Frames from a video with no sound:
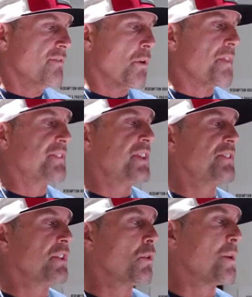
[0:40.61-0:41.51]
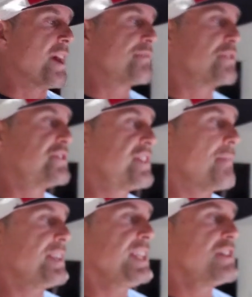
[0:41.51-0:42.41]
"For this says the Lord, after
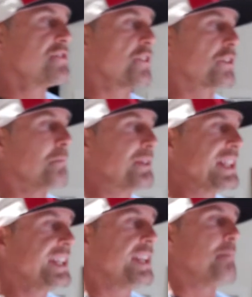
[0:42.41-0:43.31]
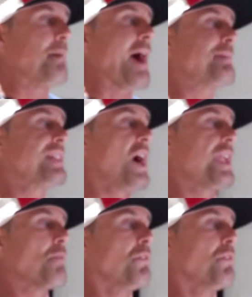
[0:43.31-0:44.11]
70 years are completed in Babylon,